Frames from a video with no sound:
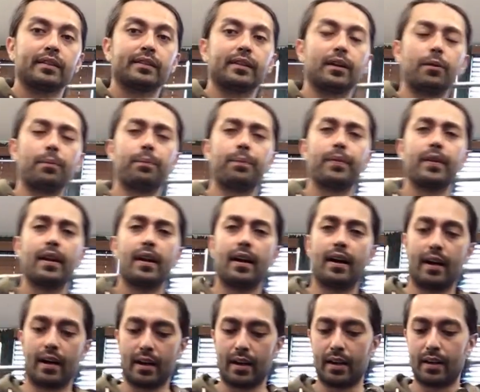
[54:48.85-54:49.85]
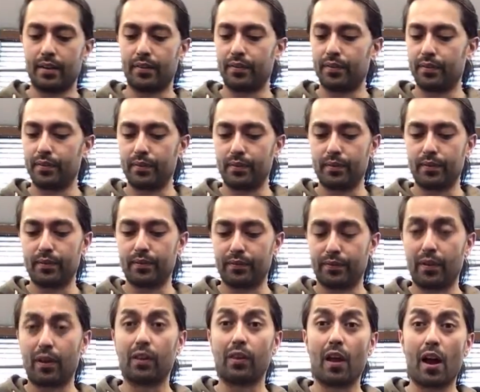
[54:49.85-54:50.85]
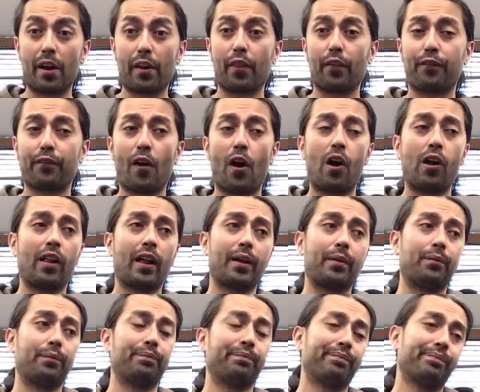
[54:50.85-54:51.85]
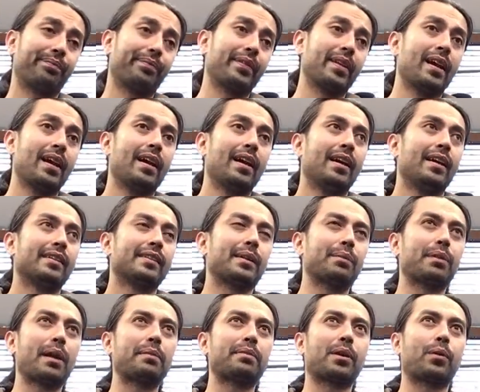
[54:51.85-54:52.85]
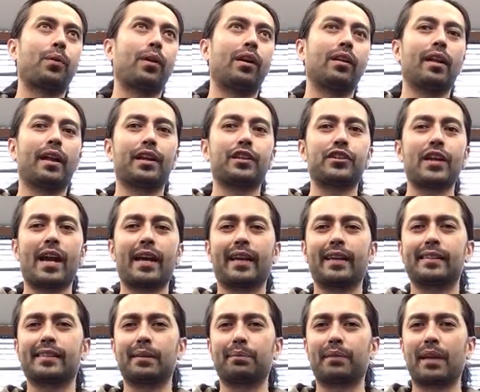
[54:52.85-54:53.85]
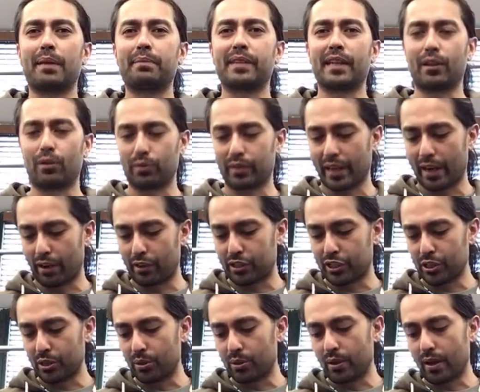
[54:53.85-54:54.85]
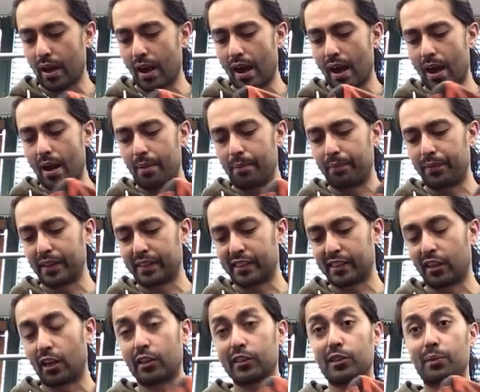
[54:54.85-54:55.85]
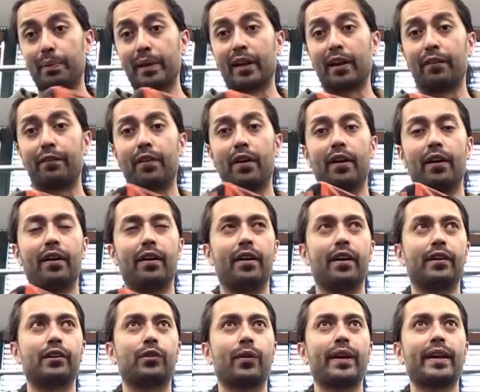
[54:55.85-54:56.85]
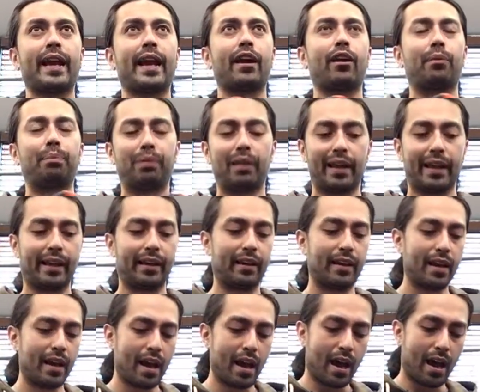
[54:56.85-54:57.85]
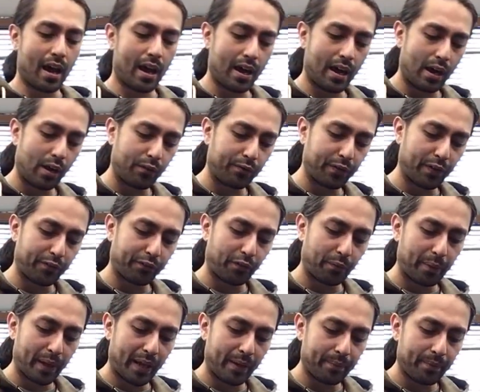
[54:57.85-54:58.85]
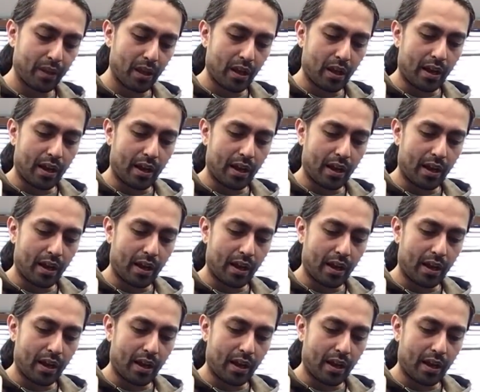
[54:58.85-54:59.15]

So uh, a lot of the fall, I Sometimes I wear a lot of jackets, sometimes I don't care to. Um, this has also been a, a, a great airplane uh, outfit for me.